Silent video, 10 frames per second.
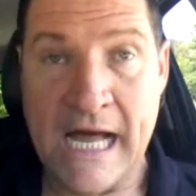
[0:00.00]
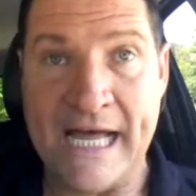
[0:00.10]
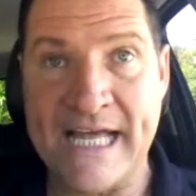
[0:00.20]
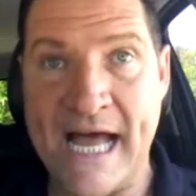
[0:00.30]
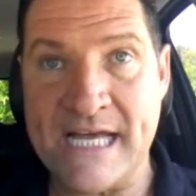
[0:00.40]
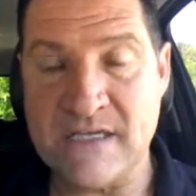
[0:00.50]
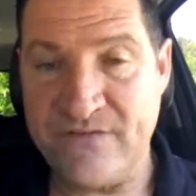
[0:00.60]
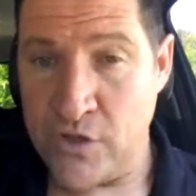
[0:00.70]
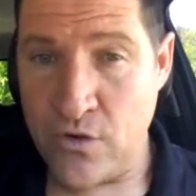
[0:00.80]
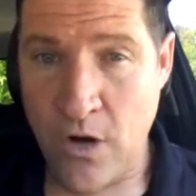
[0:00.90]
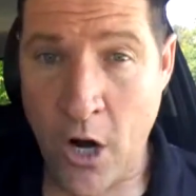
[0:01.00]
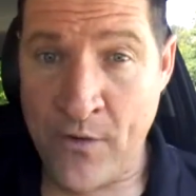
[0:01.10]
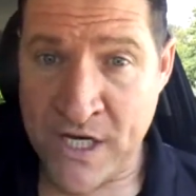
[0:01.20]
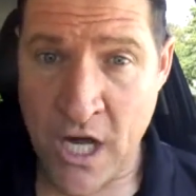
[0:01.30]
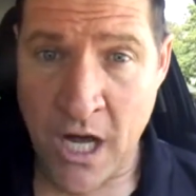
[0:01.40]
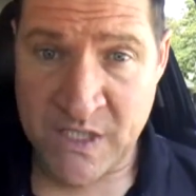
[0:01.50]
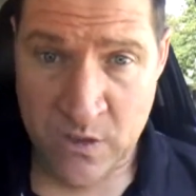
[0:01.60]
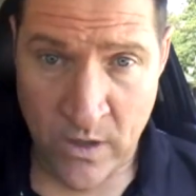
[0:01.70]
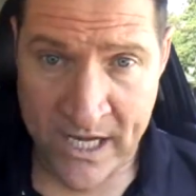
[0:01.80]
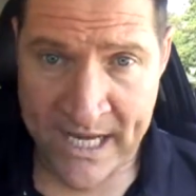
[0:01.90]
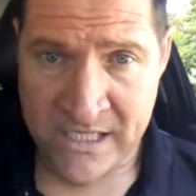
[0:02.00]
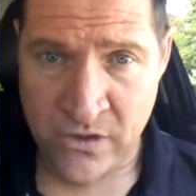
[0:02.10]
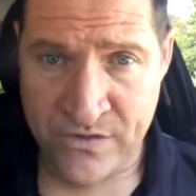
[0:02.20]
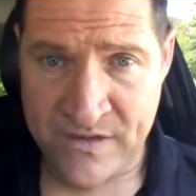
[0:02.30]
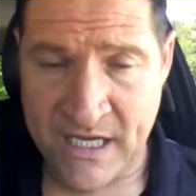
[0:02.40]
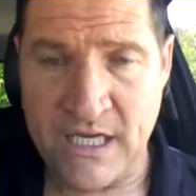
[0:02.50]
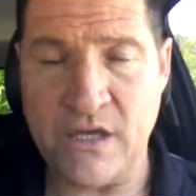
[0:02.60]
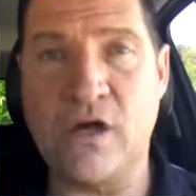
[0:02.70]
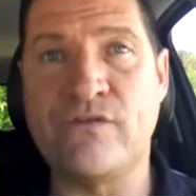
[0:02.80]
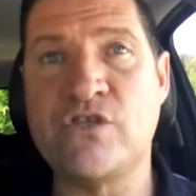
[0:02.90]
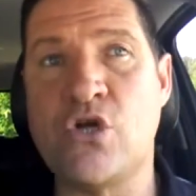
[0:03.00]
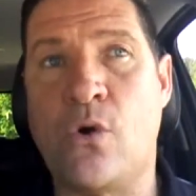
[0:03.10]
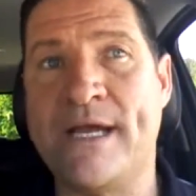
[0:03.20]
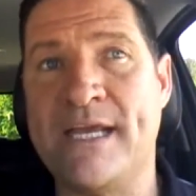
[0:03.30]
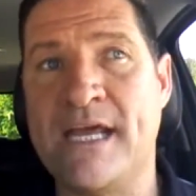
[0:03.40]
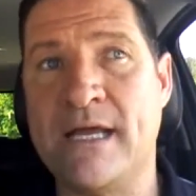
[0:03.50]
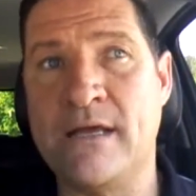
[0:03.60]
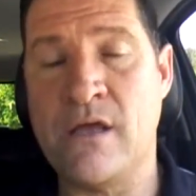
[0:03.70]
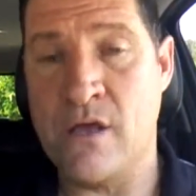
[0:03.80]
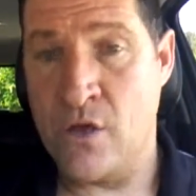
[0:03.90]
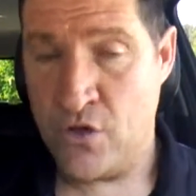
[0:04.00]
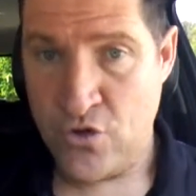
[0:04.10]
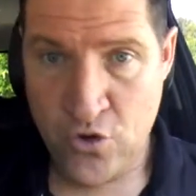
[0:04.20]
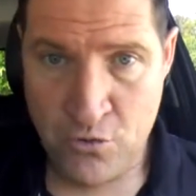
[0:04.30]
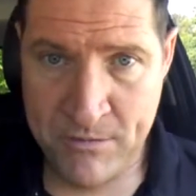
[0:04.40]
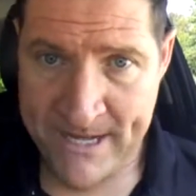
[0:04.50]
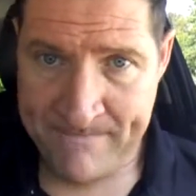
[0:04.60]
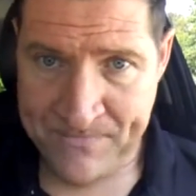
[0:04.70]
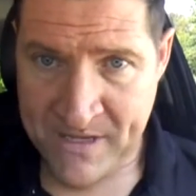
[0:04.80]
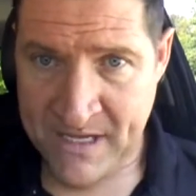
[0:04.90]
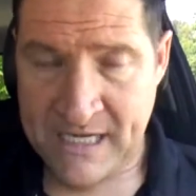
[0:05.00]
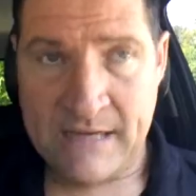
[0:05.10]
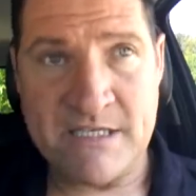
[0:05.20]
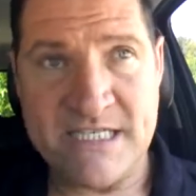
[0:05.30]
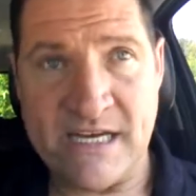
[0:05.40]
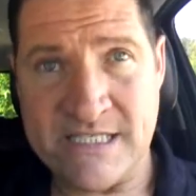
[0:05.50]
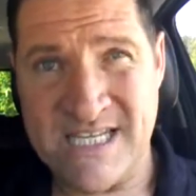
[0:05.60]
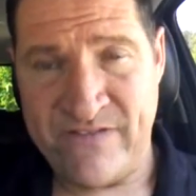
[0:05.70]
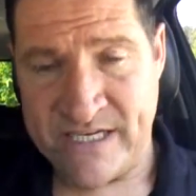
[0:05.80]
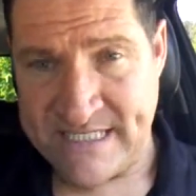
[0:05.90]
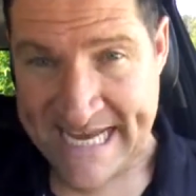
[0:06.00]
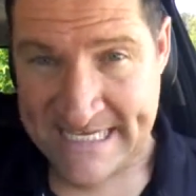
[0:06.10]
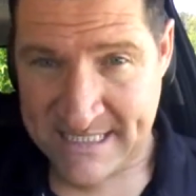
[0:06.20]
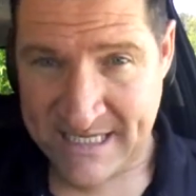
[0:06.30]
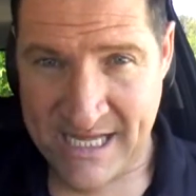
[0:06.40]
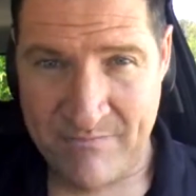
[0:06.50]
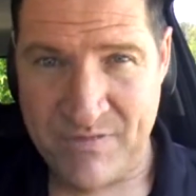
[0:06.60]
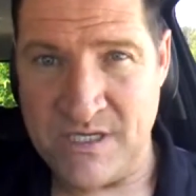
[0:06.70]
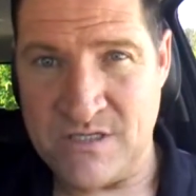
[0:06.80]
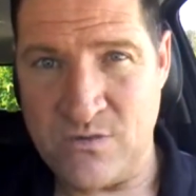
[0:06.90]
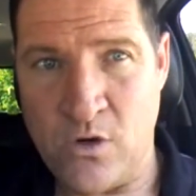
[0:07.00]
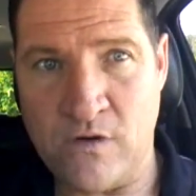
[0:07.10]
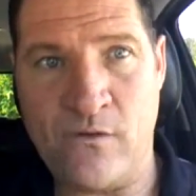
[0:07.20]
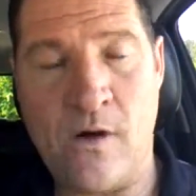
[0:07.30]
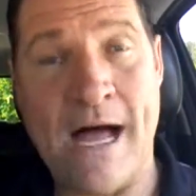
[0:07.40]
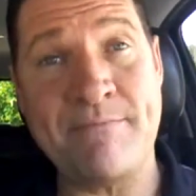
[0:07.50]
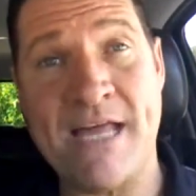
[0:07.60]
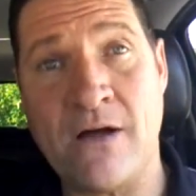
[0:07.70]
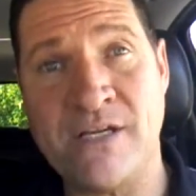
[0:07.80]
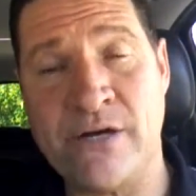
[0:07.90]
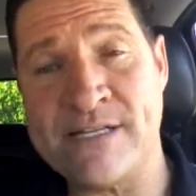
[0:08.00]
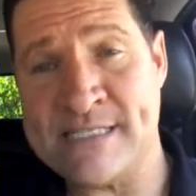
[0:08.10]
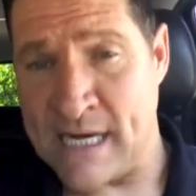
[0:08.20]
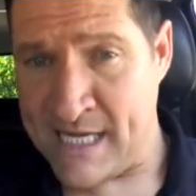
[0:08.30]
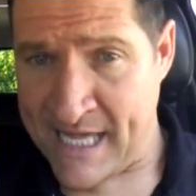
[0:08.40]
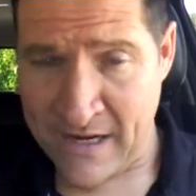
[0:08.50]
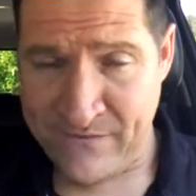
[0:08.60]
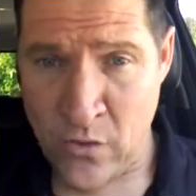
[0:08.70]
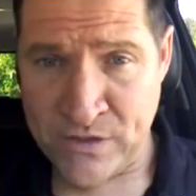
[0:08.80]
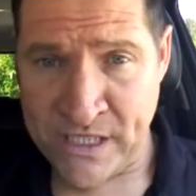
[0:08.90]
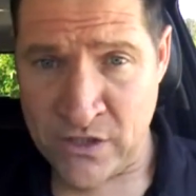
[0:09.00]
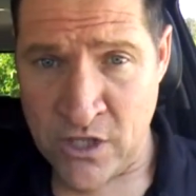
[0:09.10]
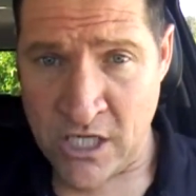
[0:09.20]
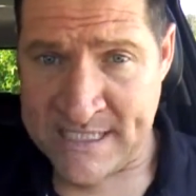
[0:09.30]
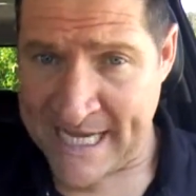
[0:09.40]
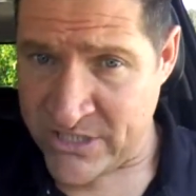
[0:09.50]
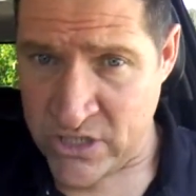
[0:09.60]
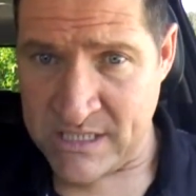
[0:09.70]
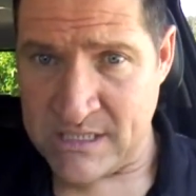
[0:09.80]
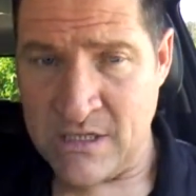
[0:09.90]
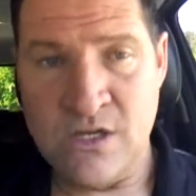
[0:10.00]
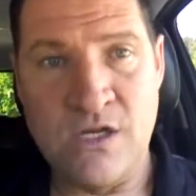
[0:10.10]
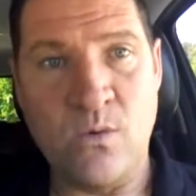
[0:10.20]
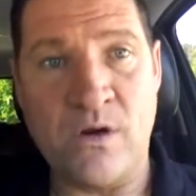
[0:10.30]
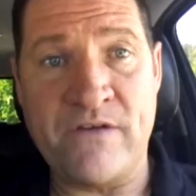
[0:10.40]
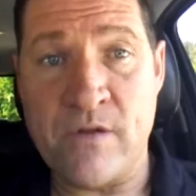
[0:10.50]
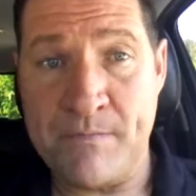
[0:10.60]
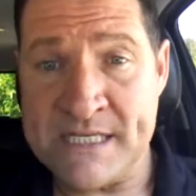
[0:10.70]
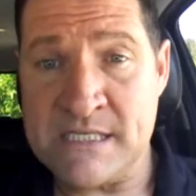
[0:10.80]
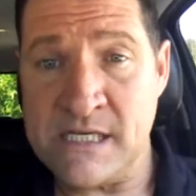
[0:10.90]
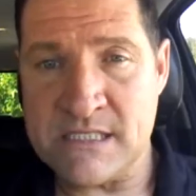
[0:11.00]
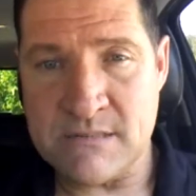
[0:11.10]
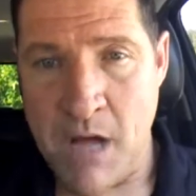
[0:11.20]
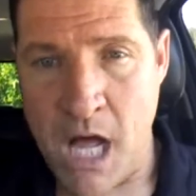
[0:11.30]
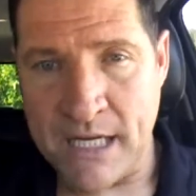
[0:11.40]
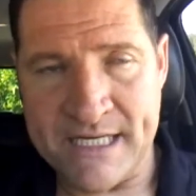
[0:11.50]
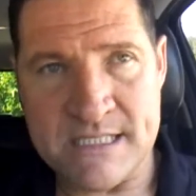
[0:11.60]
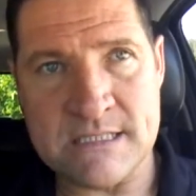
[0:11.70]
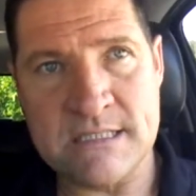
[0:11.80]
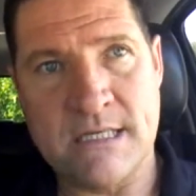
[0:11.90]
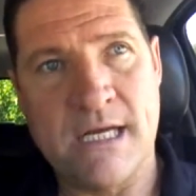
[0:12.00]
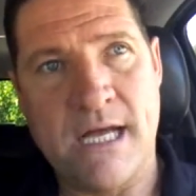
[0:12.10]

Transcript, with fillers: Hi guys, if you are in Ottawa and you're thinking of joining Uber, let me tell you, it's a fantastic company to work for. I'm down here in sunny California in Los Angeles, one of the busiest markets.